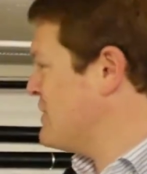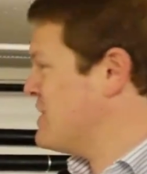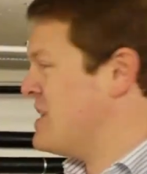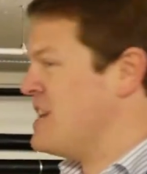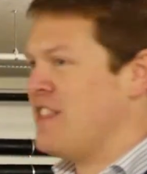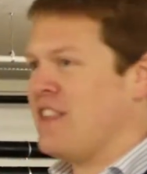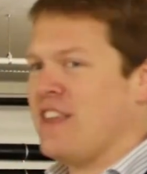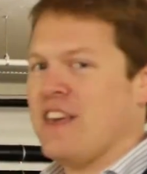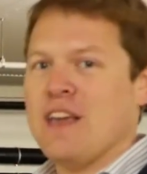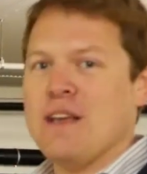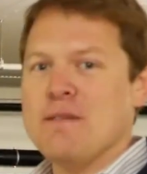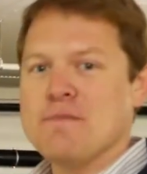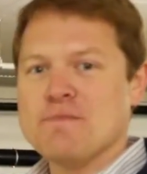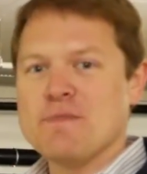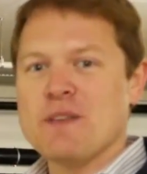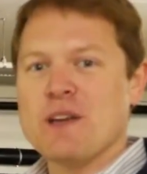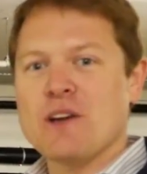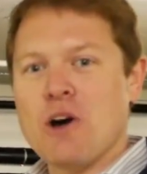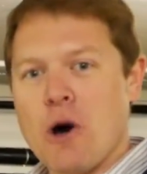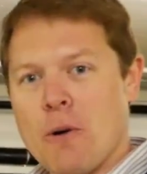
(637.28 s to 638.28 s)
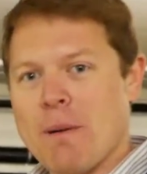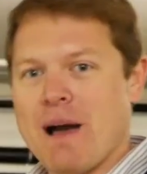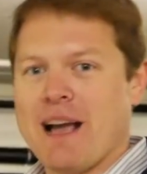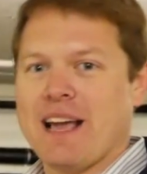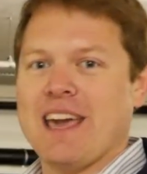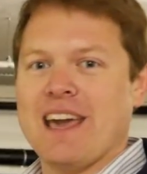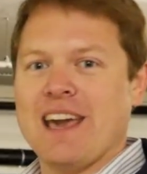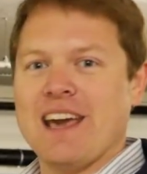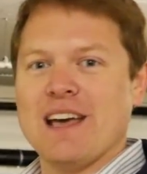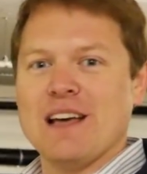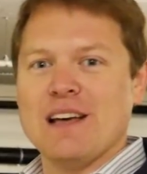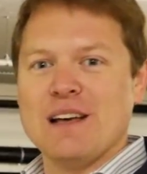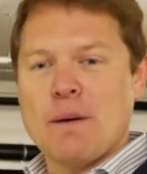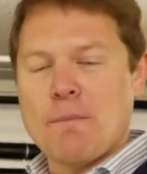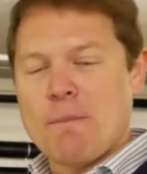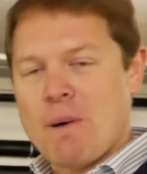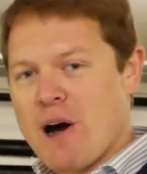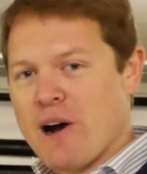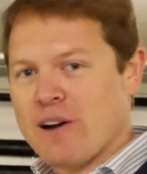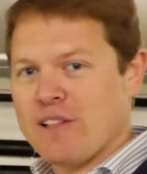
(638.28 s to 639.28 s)
GT, got back here,
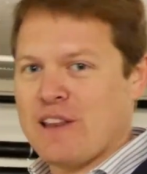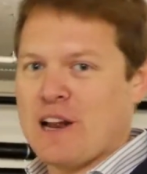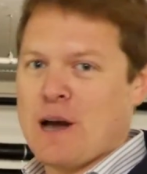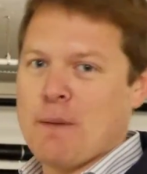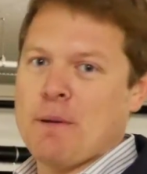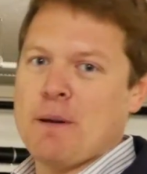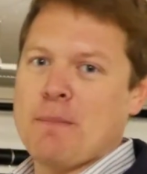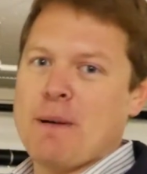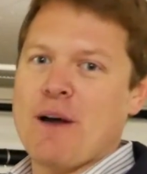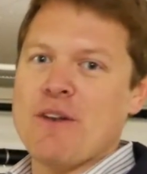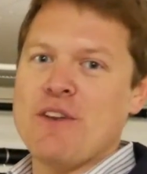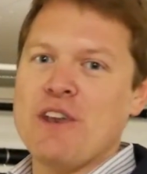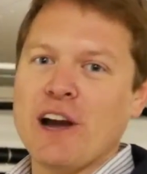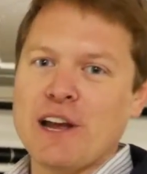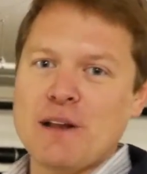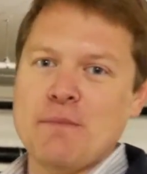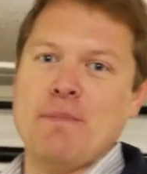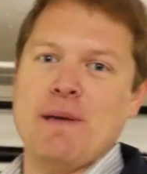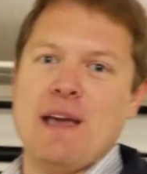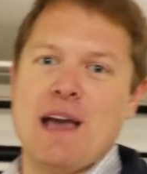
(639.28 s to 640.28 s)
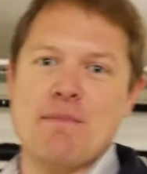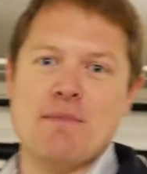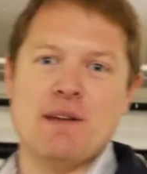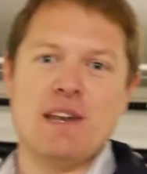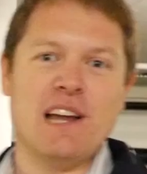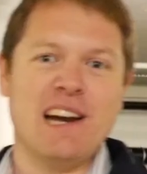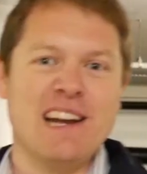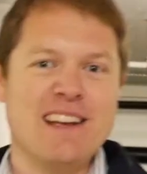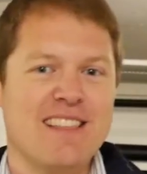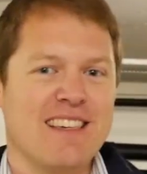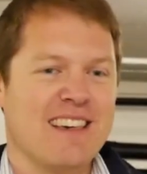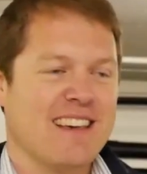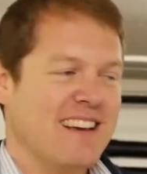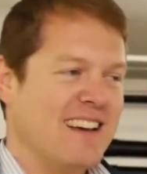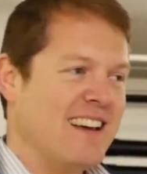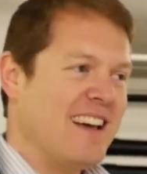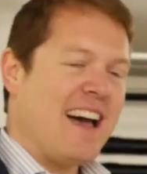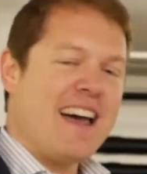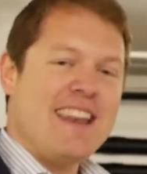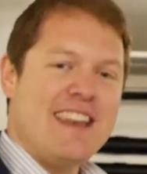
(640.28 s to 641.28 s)
parked it up at about 9 PM at night.
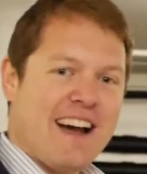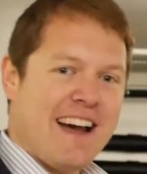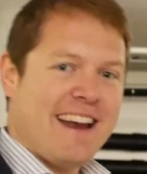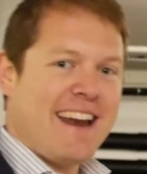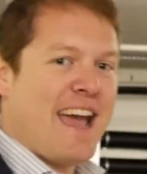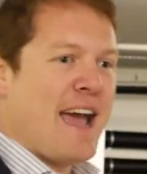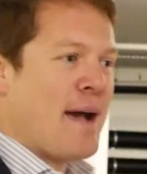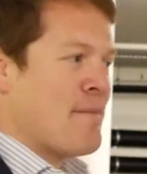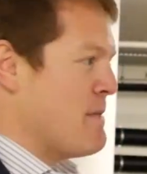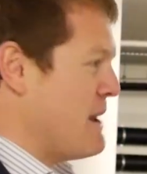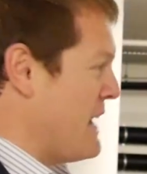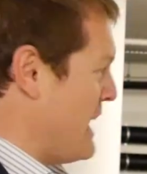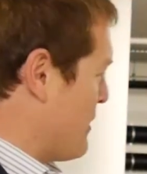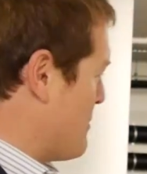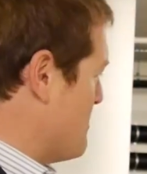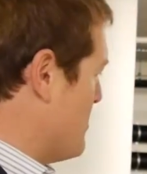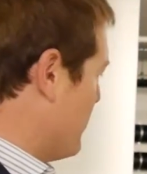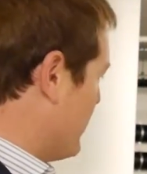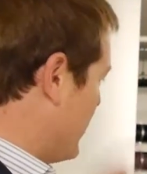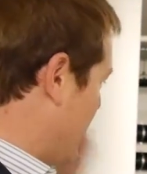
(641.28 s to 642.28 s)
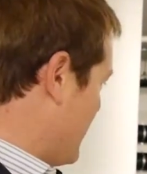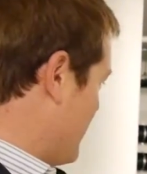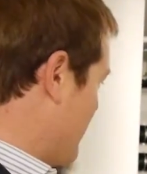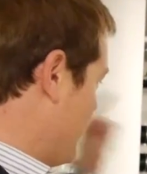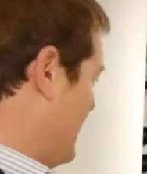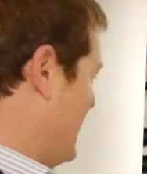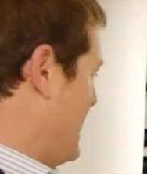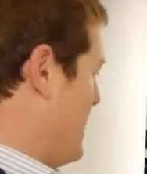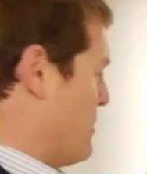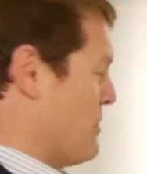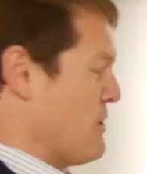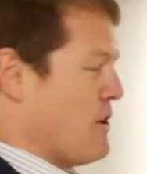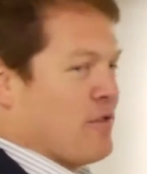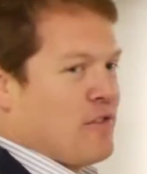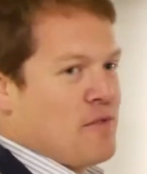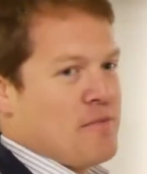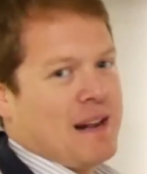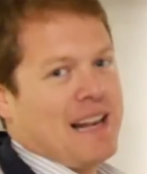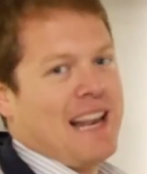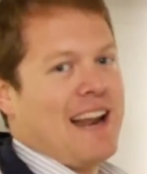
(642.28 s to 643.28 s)
At 9 AM the next morning, it was off
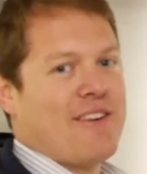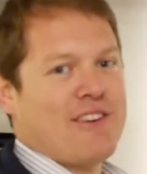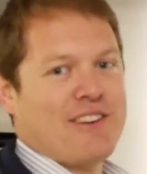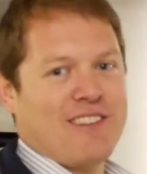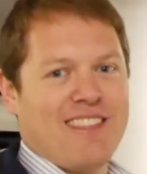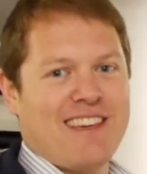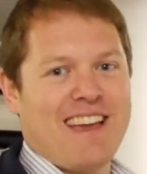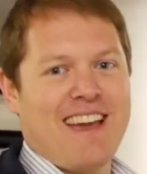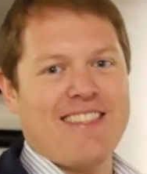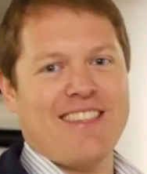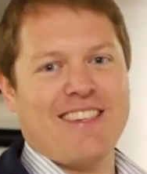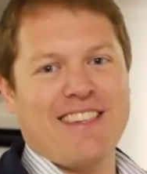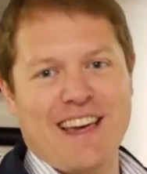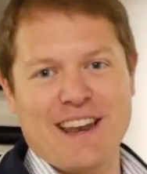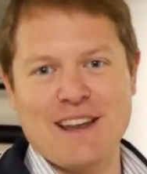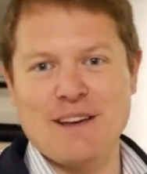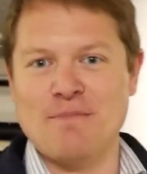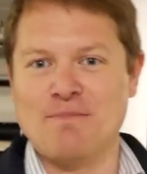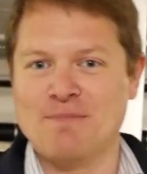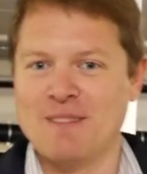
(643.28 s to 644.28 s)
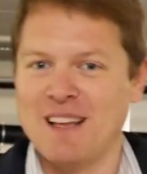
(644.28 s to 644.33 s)
to McLaren to get the Senna.